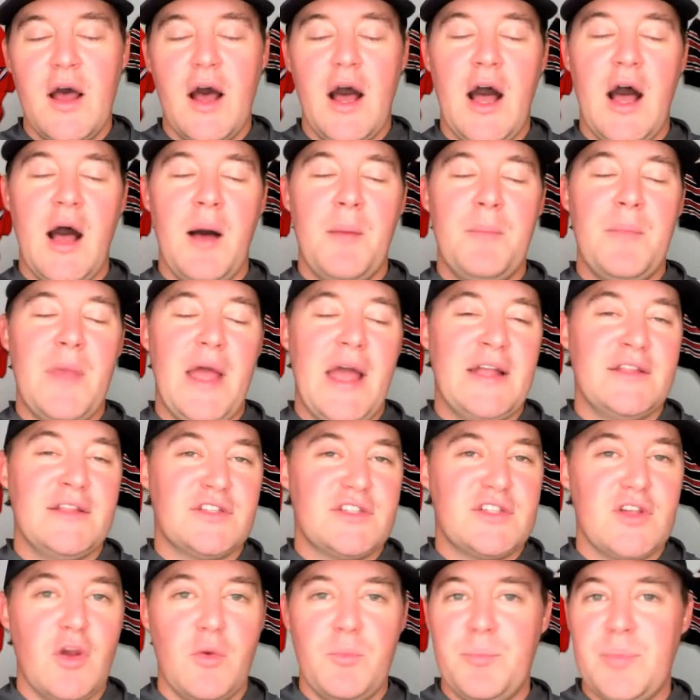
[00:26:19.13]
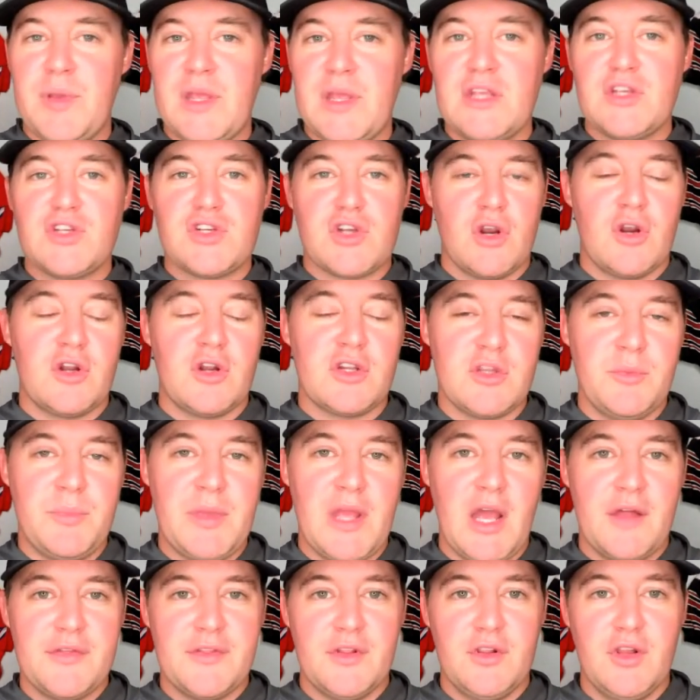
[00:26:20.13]
And so be sure to
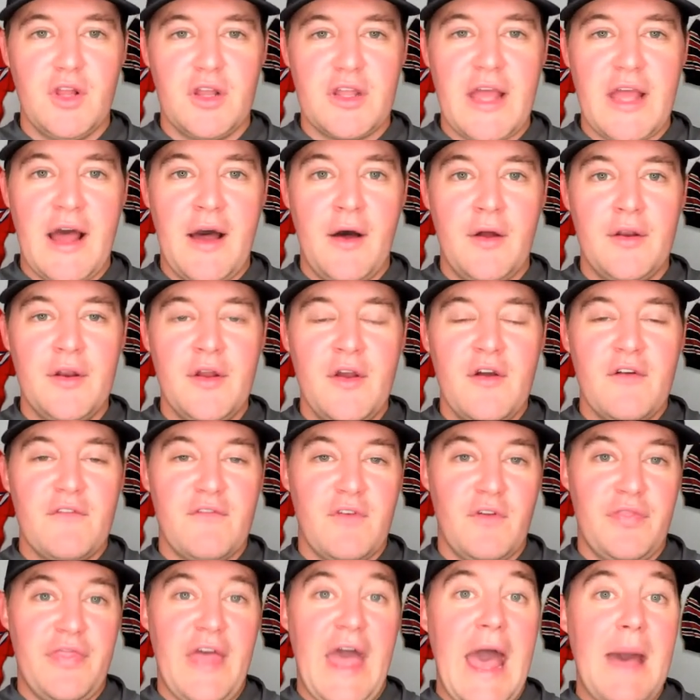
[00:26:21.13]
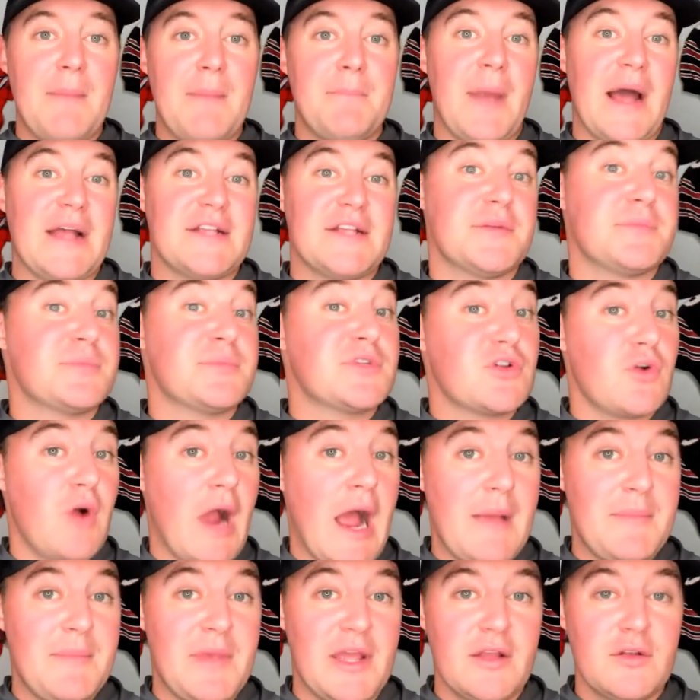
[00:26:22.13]
be on the lookout for that by
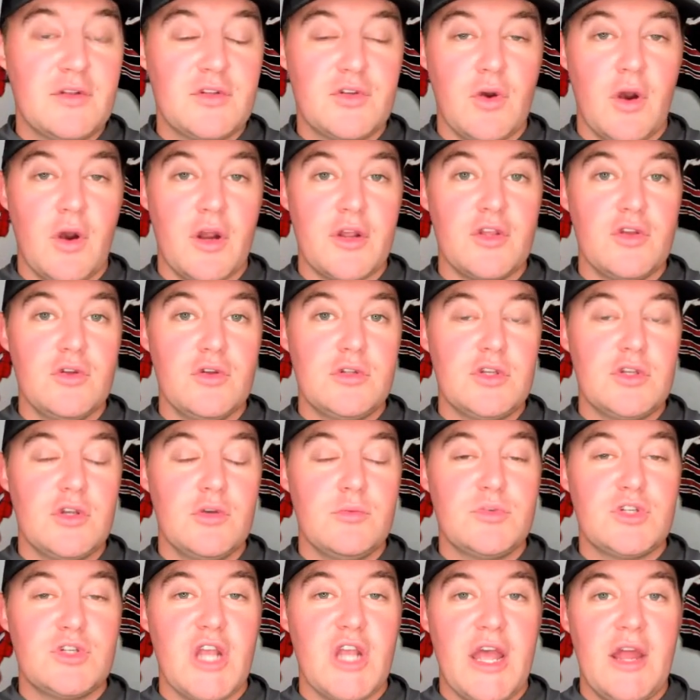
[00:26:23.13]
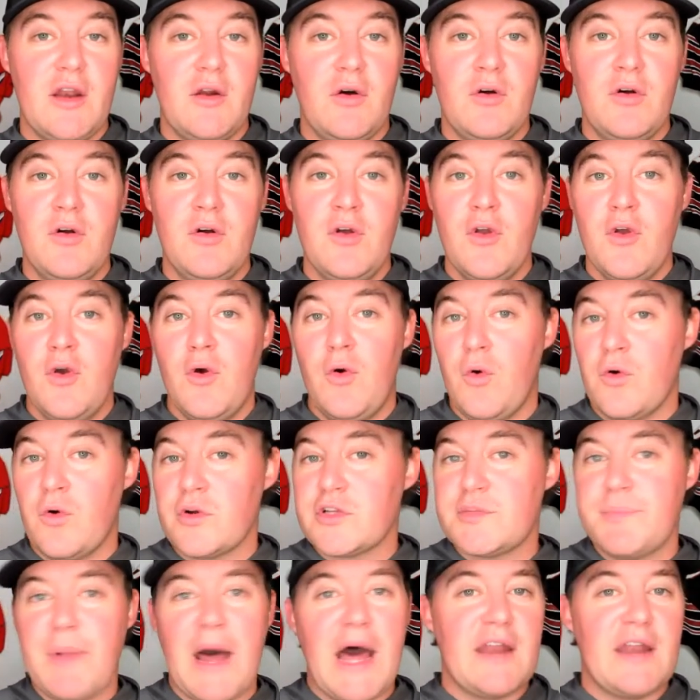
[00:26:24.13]
subscribing to our YouTube channel or
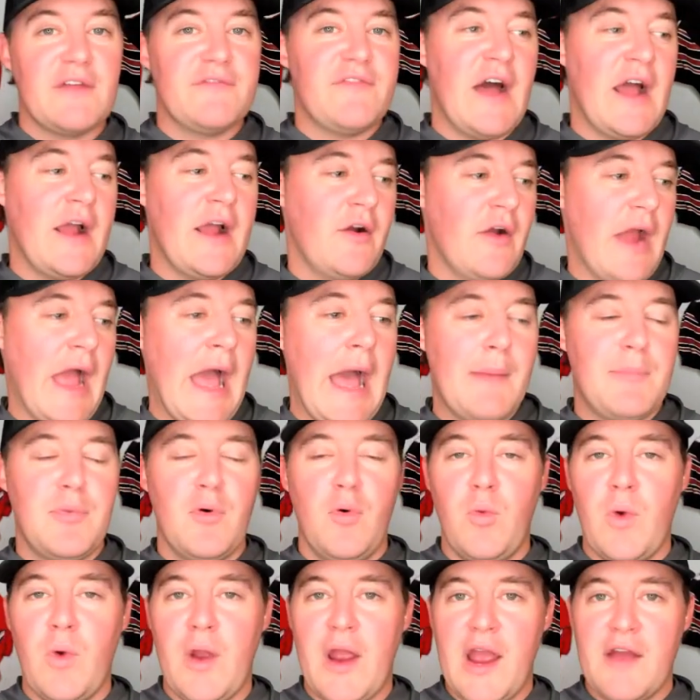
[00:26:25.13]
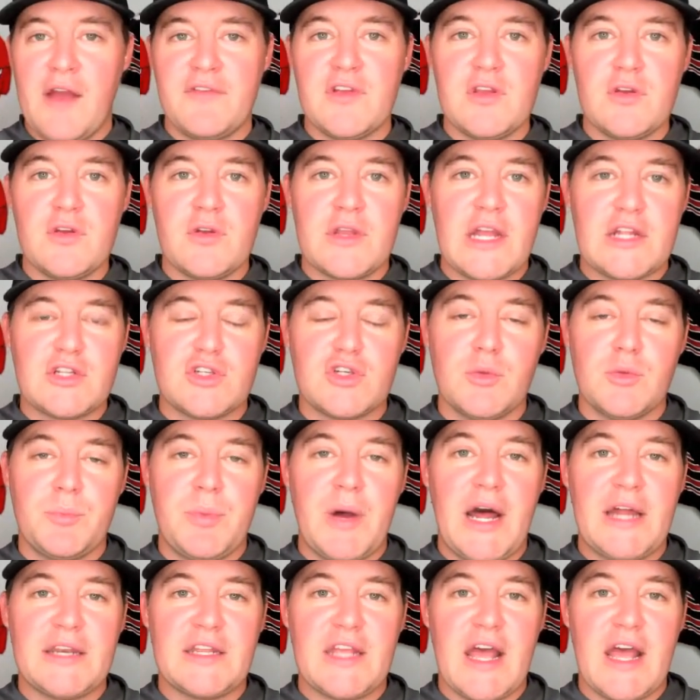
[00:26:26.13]
Spotify or Apple, wherever you catch your
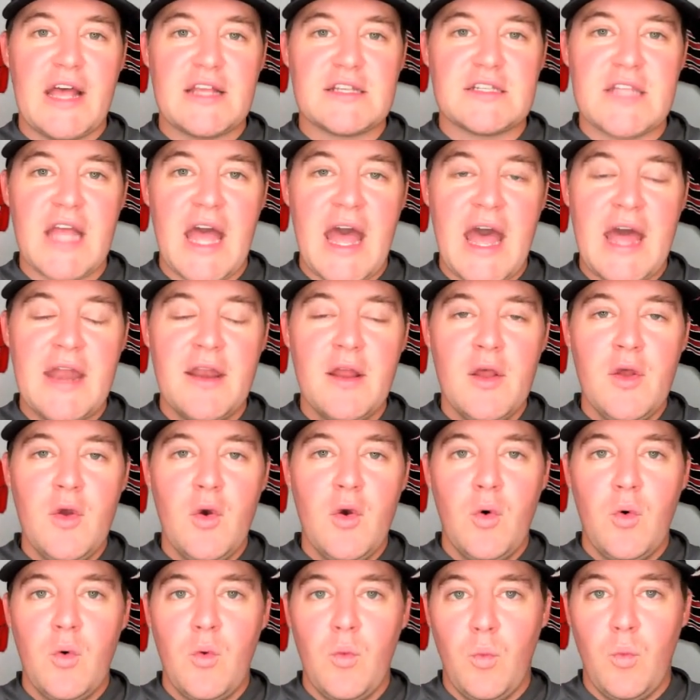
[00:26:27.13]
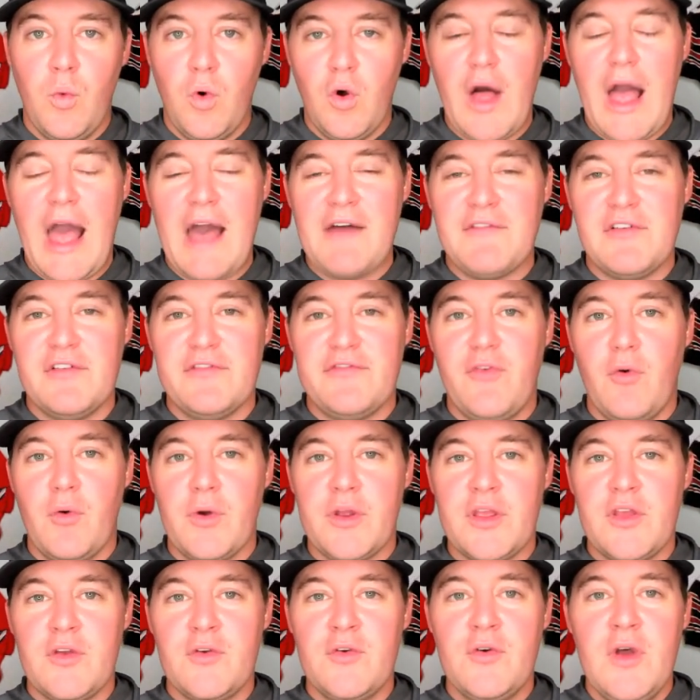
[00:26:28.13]
podcast at. We'll have it
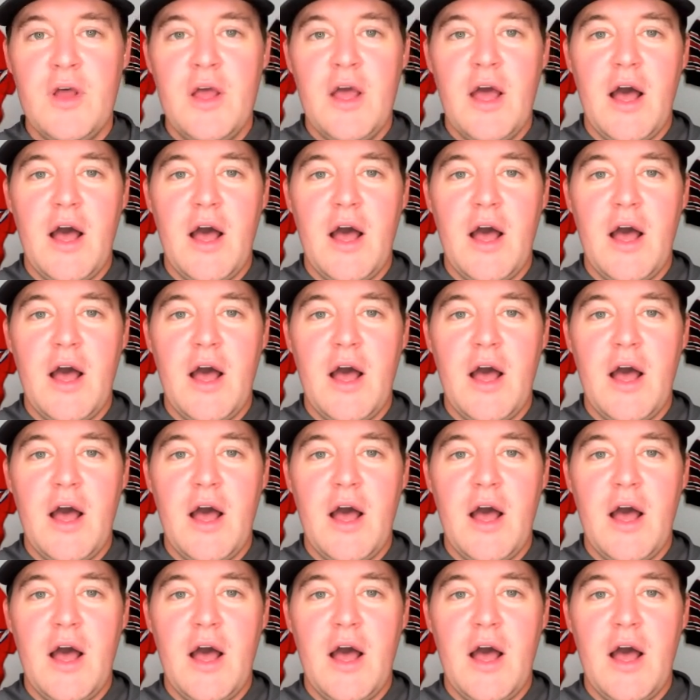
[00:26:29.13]
for you.